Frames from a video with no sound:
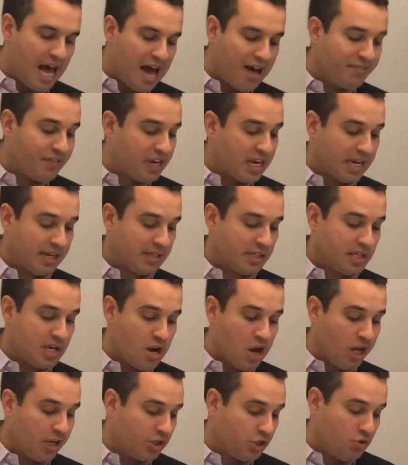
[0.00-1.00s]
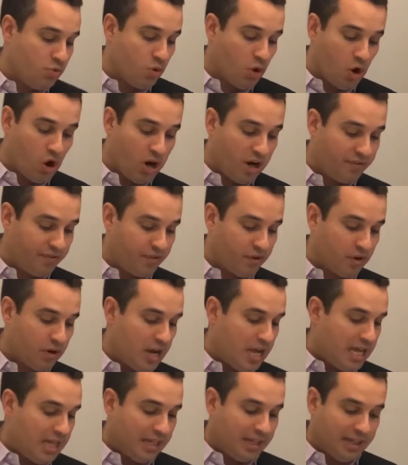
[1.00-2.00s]
covenants not to offer,
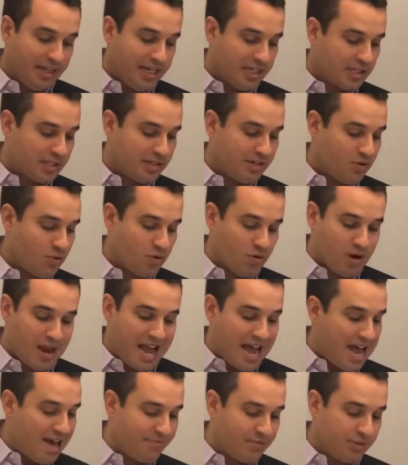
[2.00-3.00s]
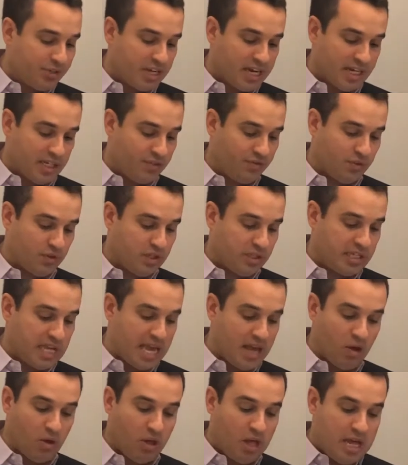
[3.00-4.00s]
list, or advertise for
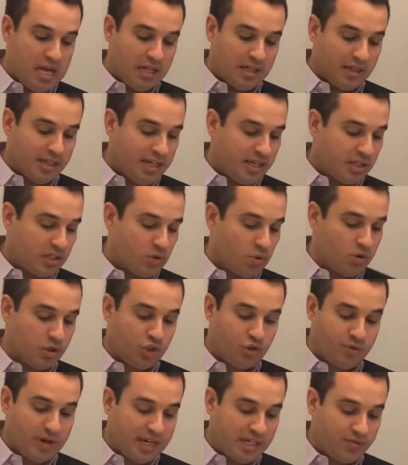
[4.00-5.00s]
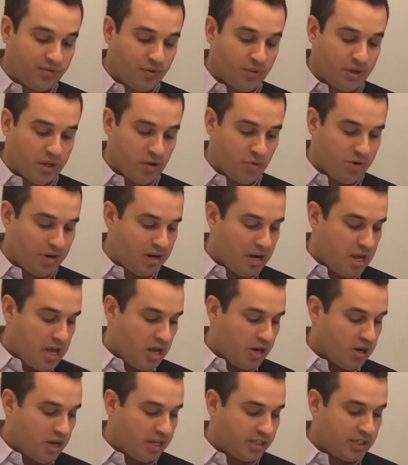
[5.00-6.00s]
sale, lease, or transfer the unit,
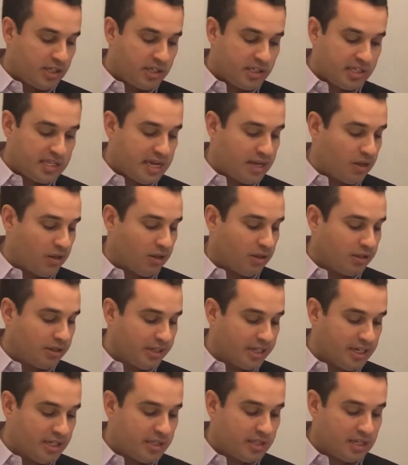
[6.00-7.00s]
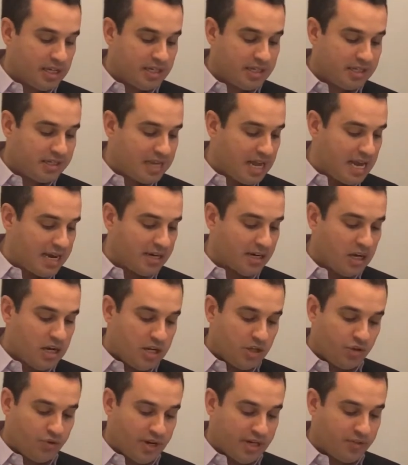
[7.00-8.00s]
not to sell, lease, assign,
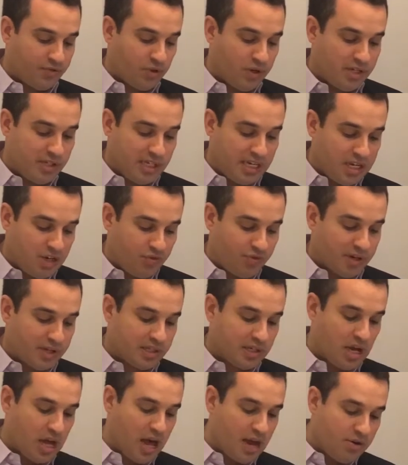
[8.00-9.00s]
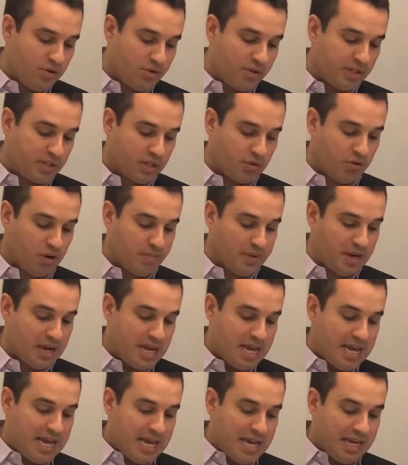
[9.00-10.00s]
transfer his interest under this agreement
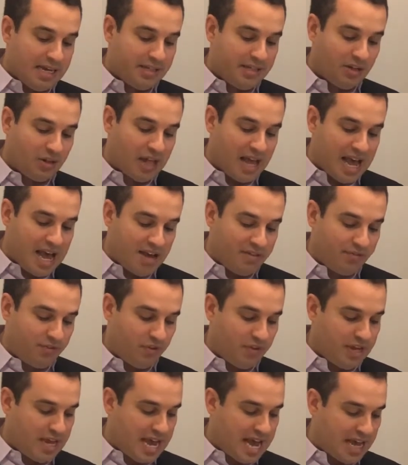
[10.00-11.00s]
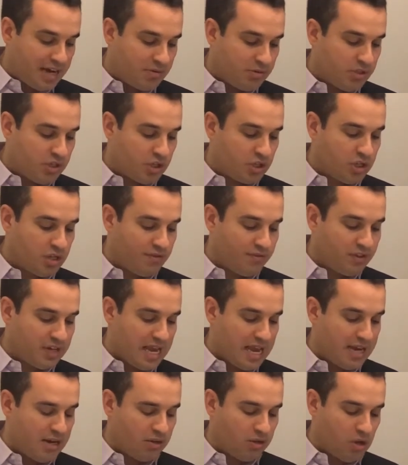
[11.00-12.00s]
until after the acquisition of
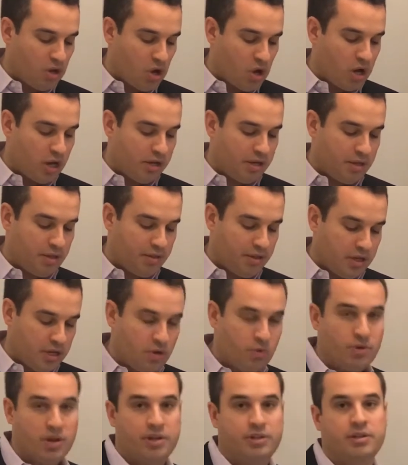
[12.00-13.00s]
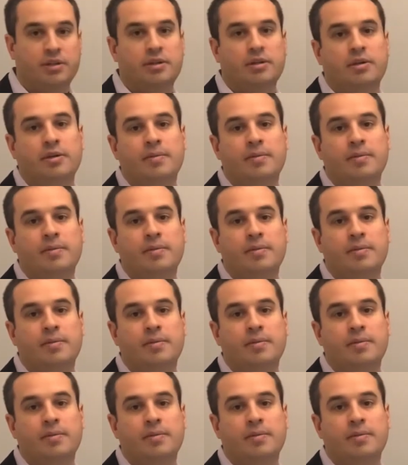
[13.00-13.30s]
title on the unit.